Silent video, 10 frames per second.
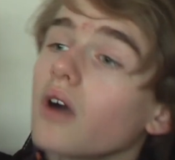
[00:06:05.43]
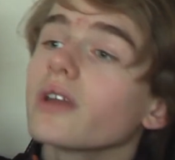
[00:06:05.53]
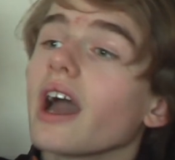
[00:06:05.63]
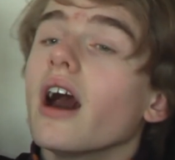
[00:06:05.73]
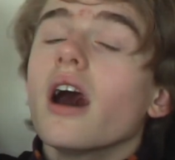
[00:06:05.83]

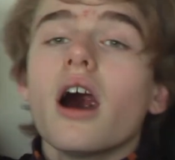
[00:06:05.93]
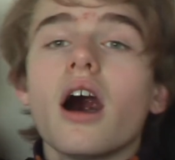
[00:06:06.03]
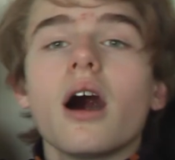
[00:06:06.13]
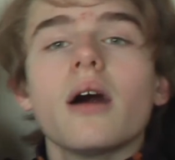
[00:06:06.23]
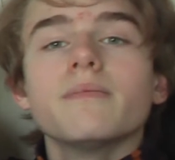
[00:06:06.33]
yeah.
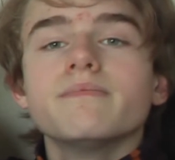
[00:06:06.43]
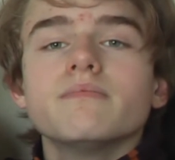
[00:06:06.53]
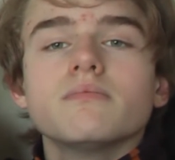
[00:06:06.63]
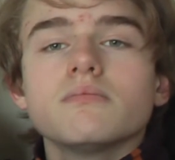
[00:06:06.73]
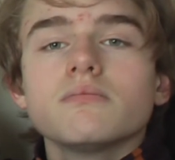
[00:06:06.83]
Um,
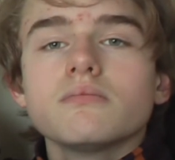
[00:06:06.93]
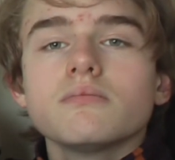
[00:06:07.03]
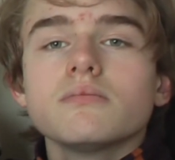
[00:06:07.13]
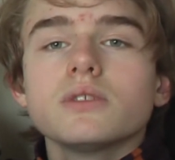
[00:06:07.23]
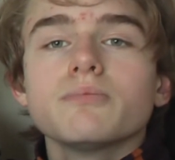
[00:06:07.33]

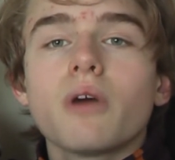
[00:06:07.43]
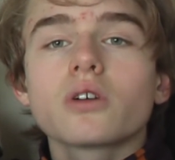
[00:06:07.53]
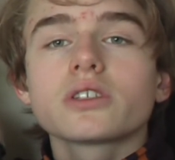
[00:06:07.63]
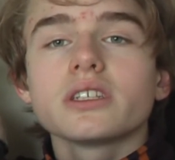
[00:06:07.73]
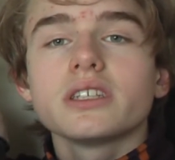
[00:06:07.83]

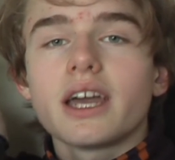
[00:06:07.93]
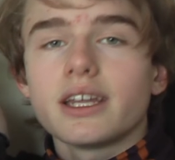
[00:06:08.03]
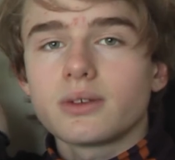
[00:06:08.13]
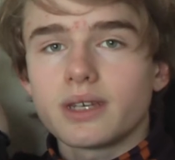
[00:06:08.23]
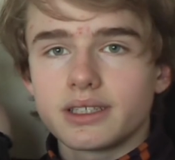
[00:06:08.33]
Boxing Day
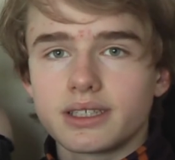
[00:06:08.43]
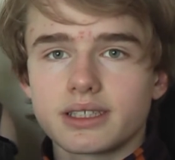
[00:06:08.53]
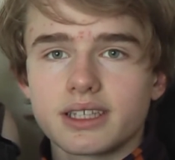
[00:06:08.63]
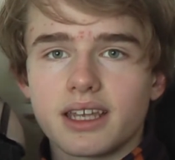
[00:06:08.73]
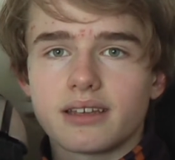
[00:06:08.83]

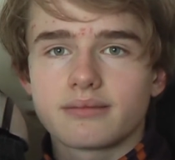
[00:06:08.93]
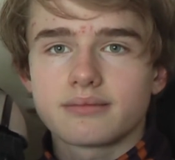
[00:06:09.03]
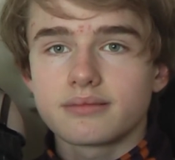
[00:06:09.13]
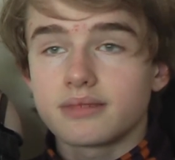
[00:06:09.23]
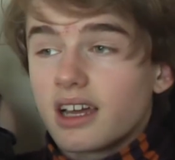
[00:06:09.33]
2016.
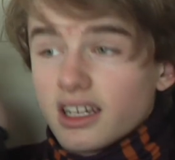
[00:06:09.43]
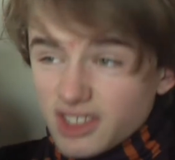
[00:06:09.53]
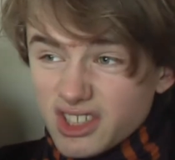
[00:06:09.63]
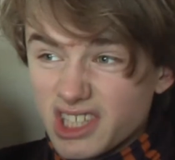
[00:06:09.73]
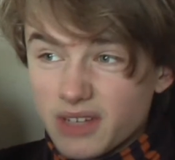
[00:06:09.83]
I'd
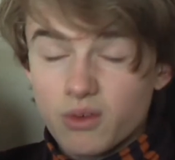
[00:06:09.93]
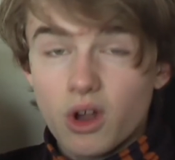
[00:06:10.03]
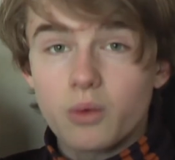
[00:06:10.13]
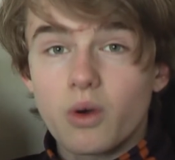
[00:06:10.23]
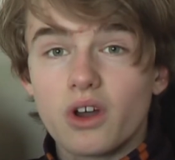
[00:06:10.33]
just seen
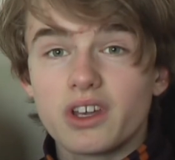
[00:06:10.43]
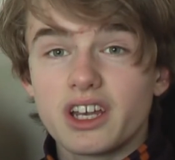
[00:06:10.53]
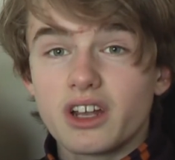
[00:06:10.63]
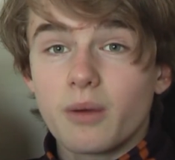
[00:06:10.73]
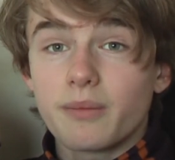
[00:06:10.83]
Rogue One and
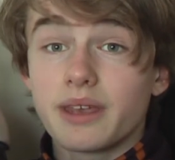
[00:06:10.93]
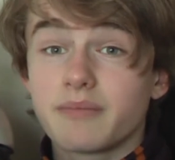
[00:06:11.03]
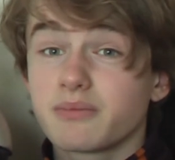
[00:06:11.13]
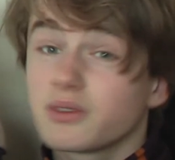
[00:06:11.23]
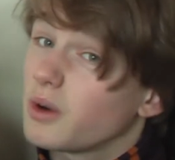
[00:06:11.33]
it got me
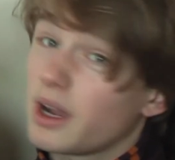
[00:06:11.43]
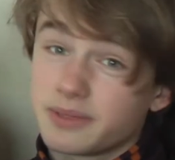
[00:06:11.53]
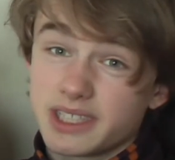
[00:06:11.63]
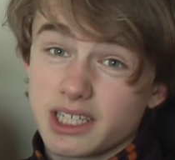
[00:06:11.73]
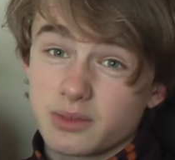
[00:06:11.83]
quite
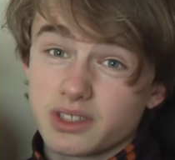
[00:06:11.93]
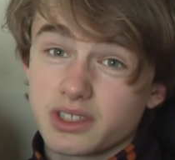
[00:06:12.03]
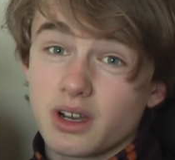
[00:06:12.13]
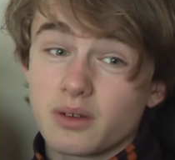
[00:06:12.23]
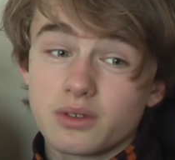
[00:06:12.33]
obsessed with
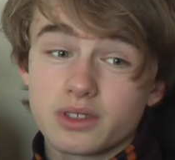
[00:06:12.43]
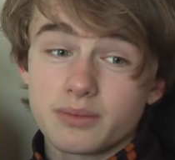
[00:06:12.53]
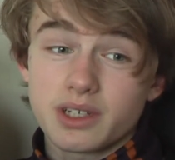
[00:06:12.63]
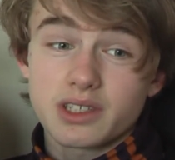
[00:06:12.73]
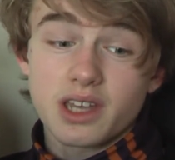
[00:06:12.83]
Star Wars. And
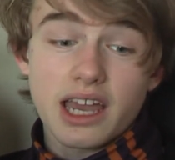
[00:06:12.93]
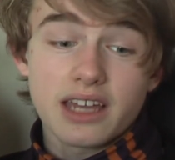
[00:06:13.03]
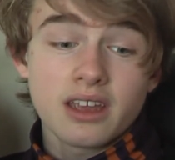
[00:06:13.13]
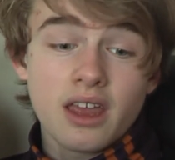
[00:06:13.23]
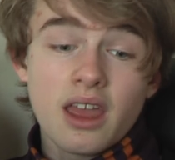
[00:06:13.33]
because I had
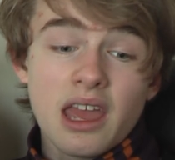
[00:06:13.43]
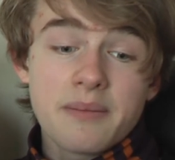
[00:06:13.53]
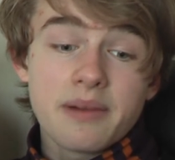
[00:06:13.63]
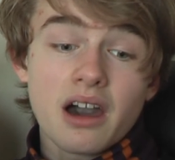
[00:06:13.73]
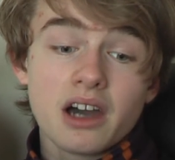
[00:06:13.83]

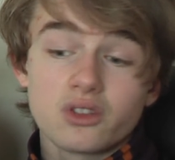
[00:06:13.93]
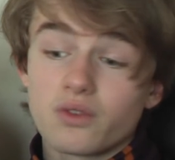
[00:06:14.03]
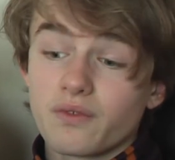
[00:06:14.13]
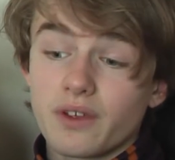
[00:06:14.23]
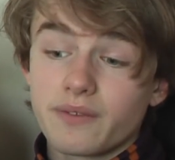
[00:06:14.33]
about
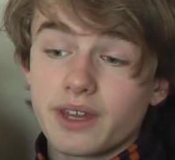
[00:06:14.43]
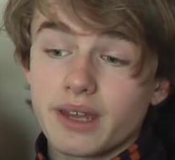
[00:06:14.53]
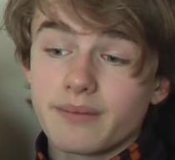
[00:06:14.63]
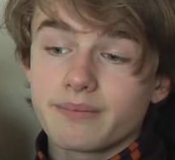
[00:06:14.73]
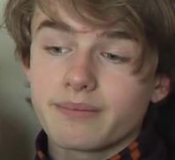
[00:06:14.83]

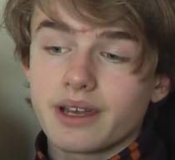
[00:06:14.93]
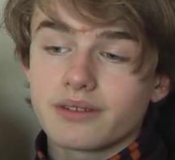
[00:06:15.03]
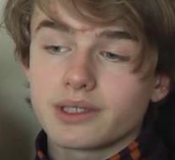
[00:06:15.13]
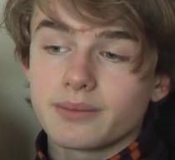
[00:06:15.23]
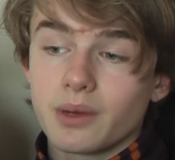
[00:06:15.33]
150
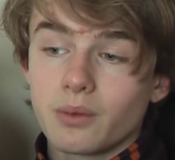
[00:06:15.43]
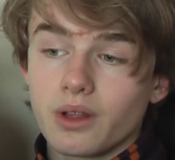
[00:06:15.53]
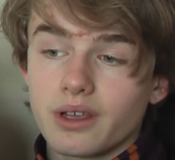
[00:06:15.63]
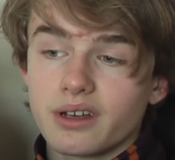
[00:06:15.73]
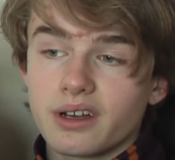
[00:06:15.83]
pounds in my
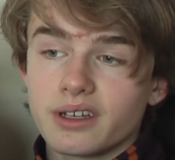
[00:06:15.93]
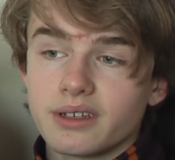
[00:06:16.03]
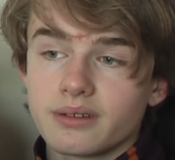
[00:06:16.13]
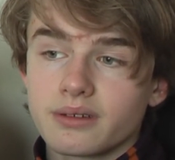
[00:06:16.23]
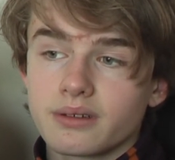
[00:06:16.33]
wallet, I
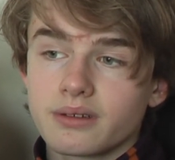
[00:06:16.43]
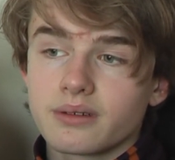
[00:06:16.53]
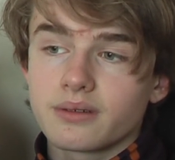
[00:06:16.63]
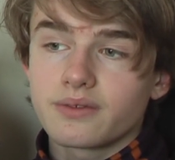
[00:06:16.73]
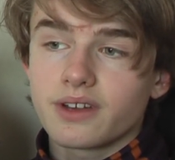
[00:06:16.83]

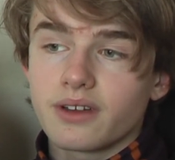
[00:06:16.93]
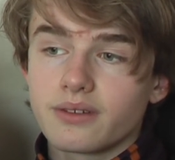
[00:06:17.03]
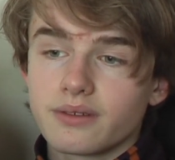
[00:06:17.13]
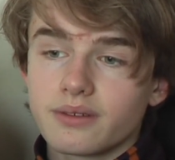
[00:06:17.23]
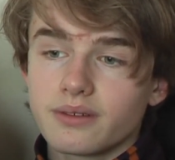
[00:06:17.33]
found
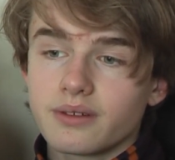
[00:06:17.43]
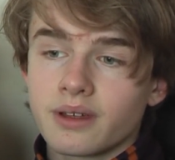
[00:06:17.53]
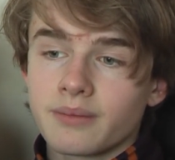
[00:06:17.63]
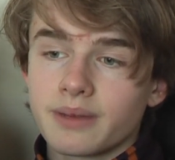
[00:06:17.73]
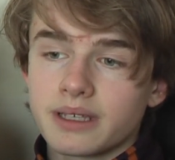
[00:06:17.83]

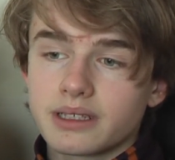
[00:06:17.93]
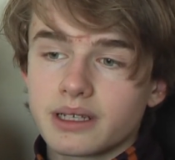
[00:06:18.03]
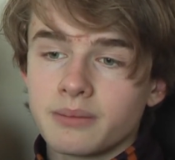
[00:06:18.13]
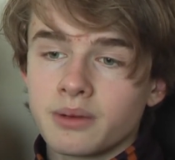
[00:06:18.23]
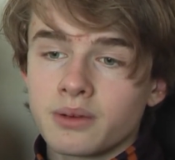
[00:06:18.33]
I
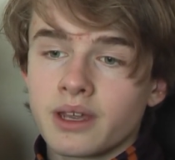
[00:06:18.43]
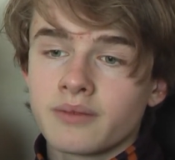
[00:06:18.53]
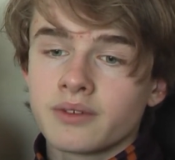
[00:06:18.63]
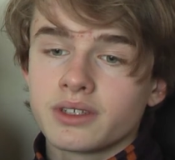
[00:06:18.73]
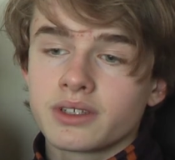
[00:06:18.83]
basically bought
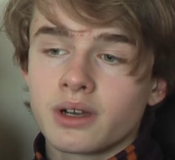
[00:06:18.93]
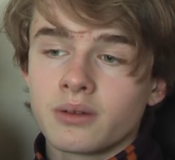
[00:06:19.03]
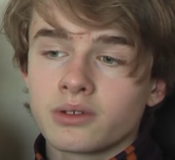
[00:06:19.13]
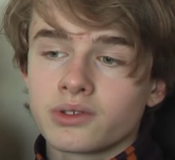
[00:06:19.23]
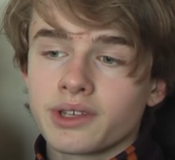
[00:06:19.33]
every Star
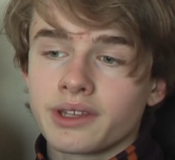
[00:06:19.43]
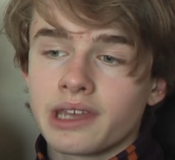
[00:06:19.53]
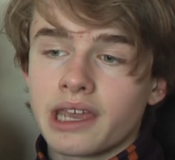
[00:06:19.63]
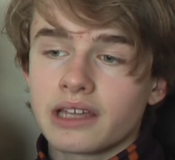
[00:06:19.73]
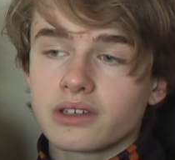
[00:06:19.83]
Wars thing
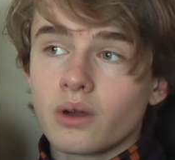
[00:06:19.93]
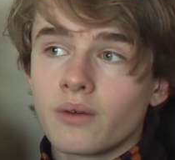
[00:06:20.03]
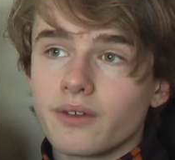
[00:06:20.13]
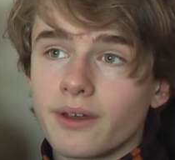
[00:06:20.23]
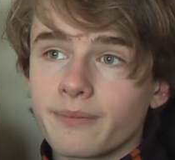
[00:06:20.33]
they had to offer.